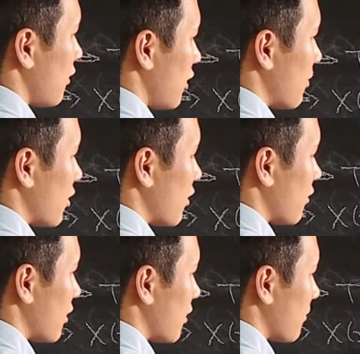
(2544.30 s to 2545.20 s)
a bit,
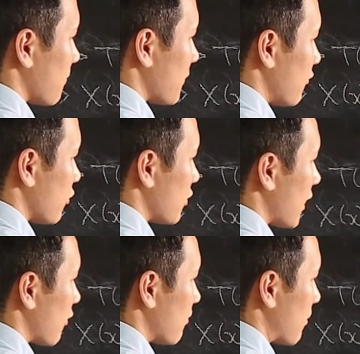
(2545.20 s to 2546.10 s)
um, if you can't
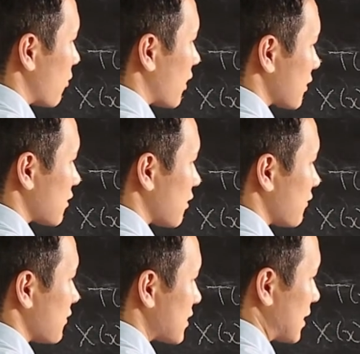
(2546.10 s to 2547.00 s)
remember how to solve
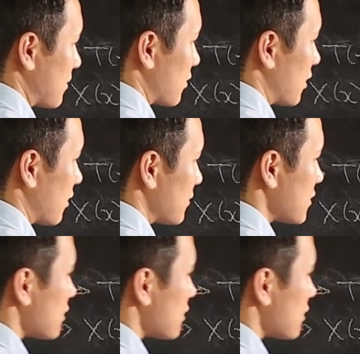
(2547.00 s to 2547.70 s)
these types of problems.